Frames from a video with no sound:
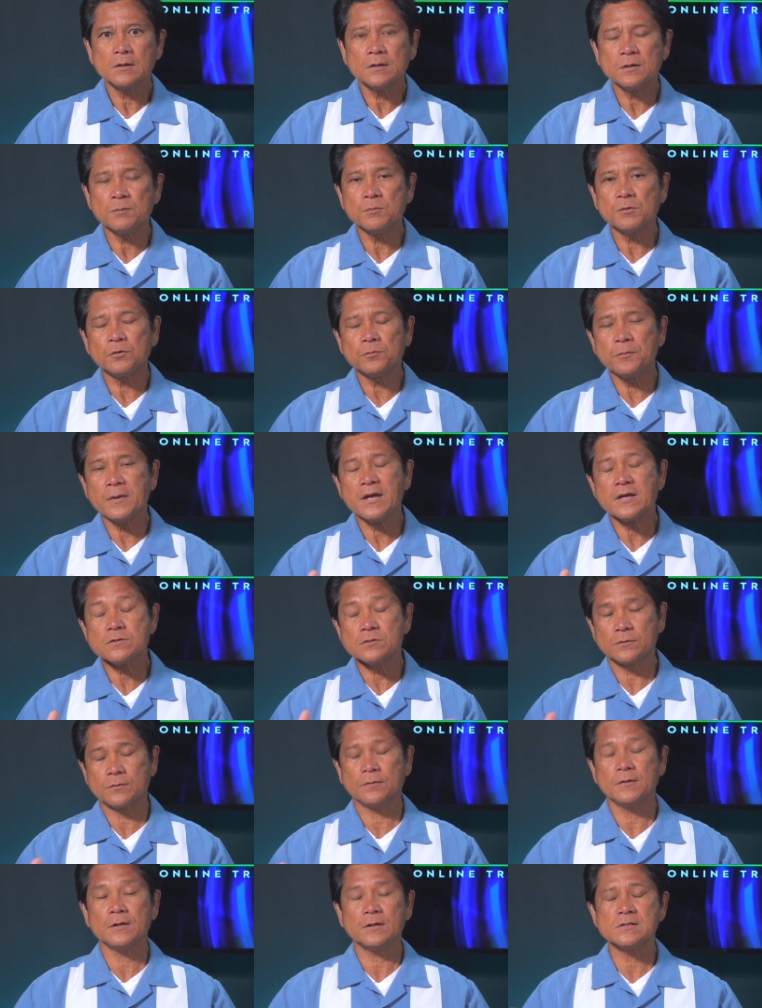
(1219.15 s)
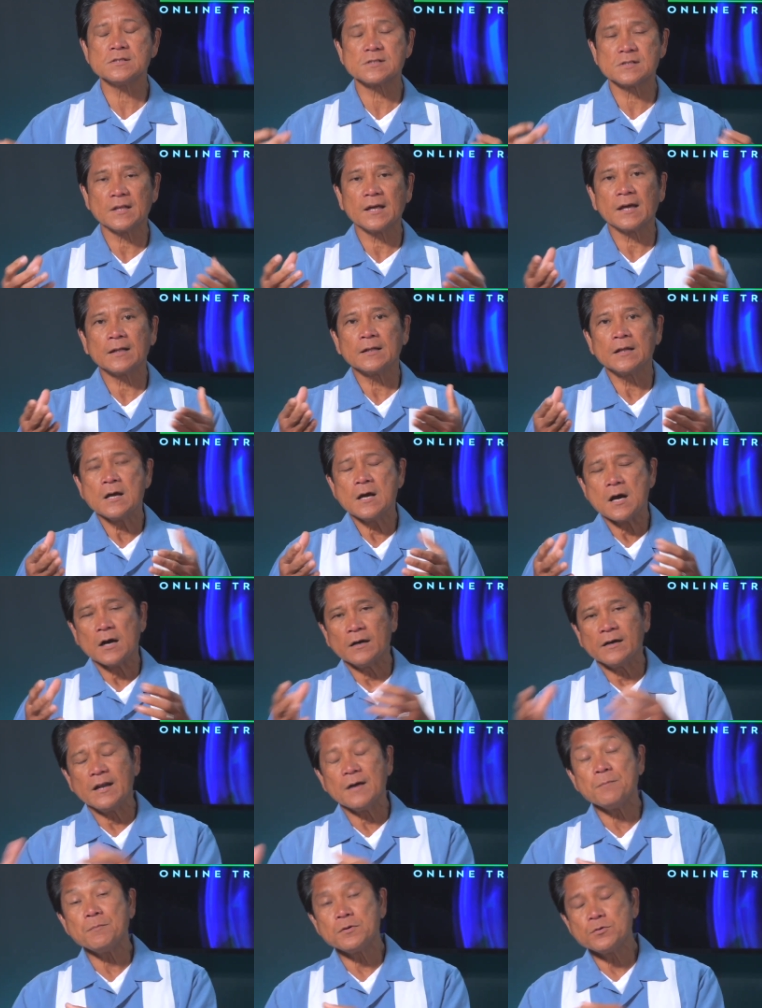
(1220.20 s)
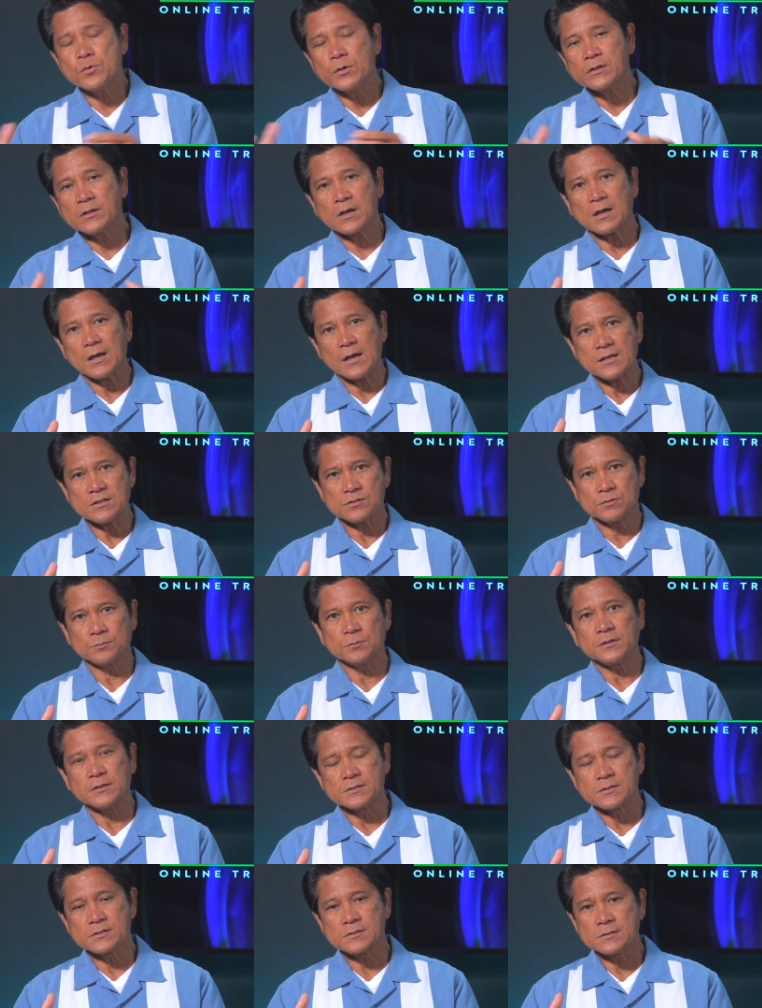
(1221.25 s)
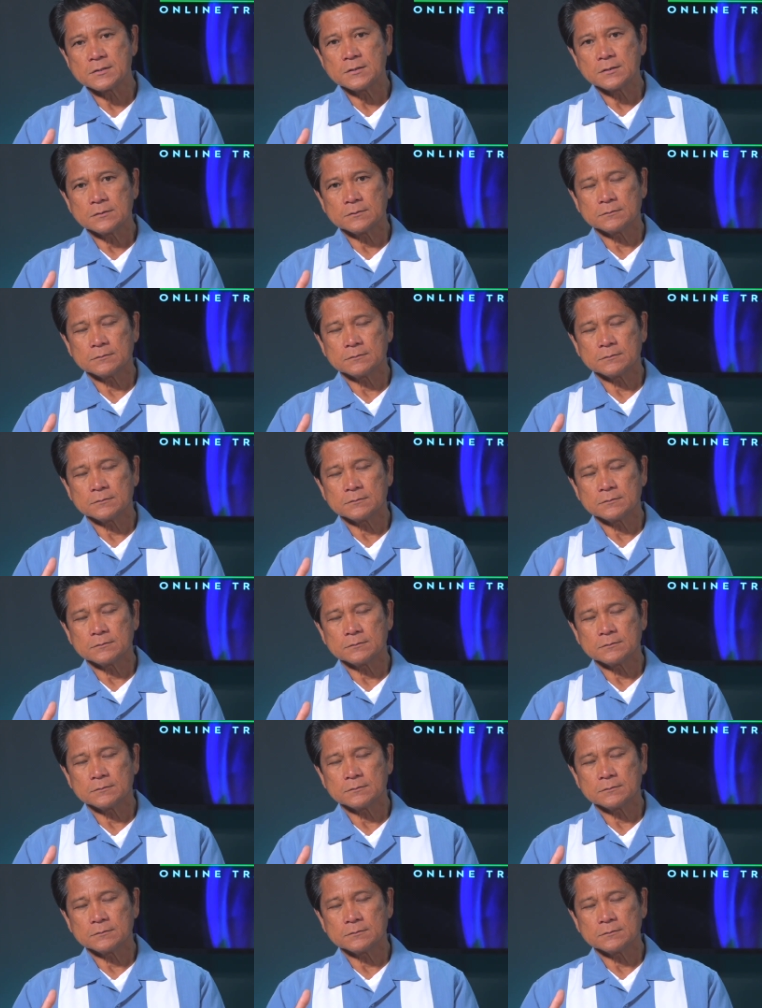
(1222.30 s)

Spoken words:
The more major things that our number one customers,